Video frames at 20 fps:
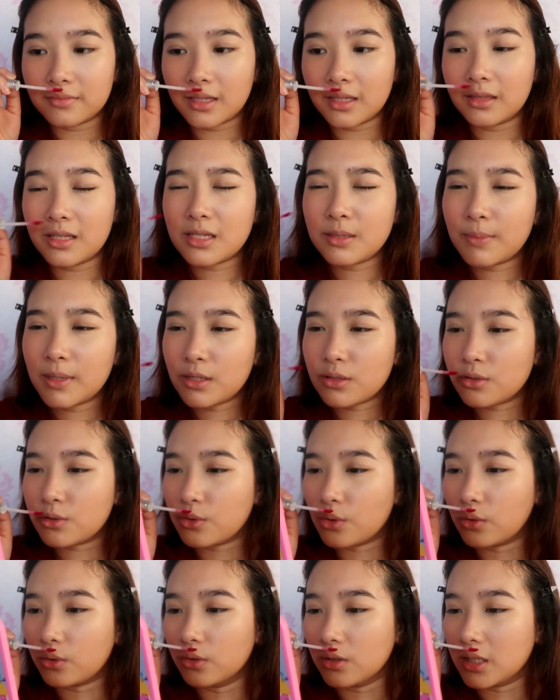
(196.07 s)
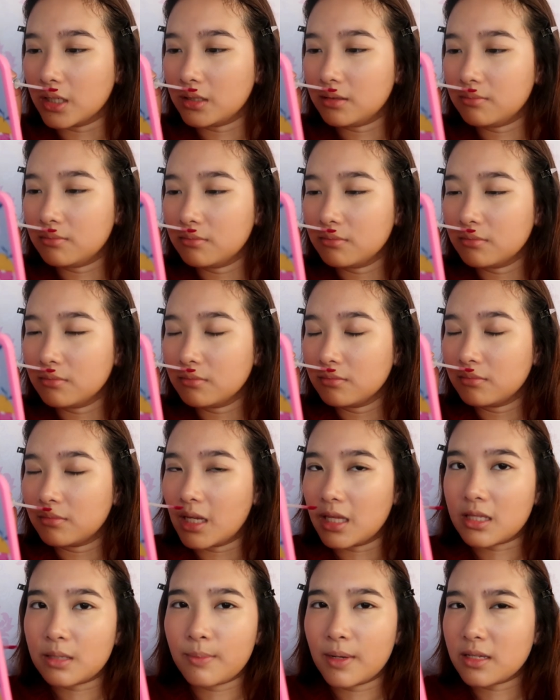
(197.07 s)
This smells so good.
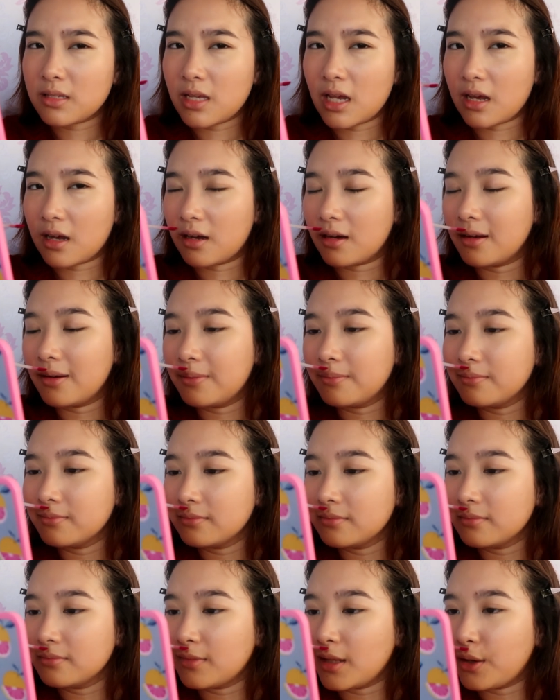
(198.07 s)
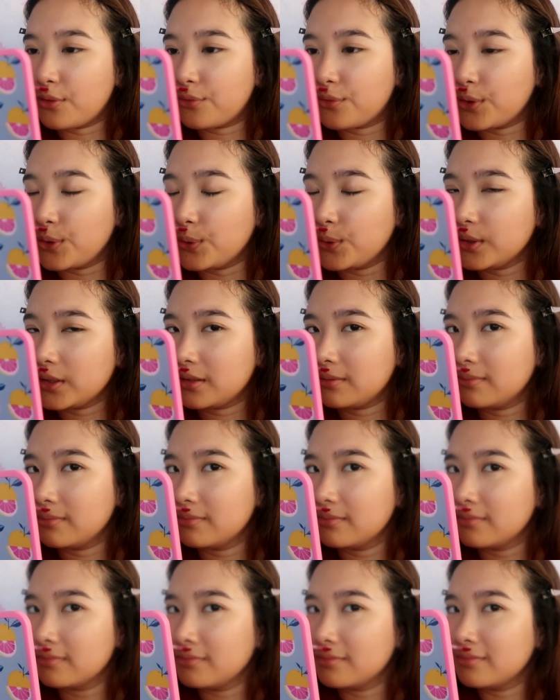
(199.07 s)
It smells like a fruit
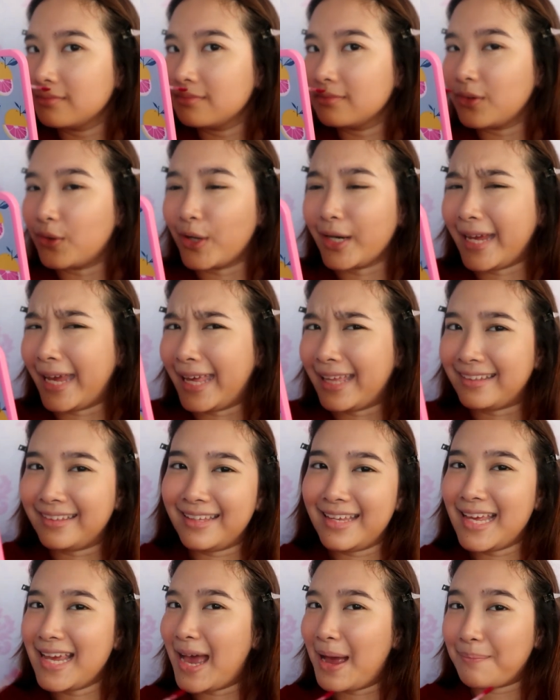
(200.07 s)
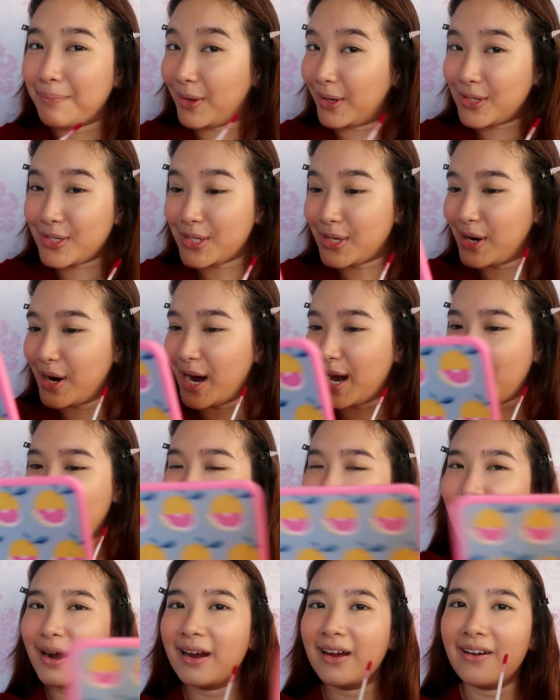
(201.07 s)
or candy, I'm not sure.
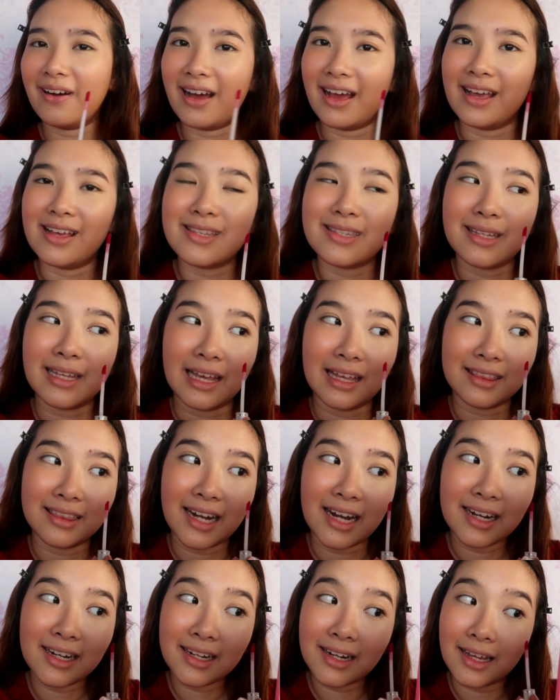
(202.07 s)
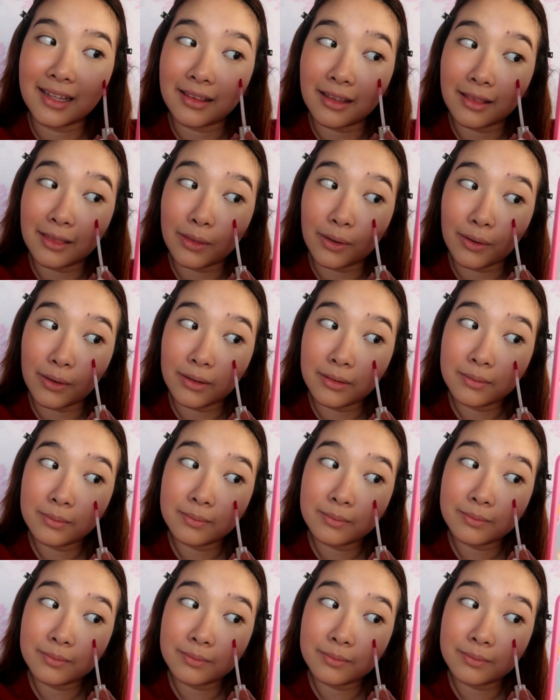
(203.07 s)
Okay, sige, try na natin to.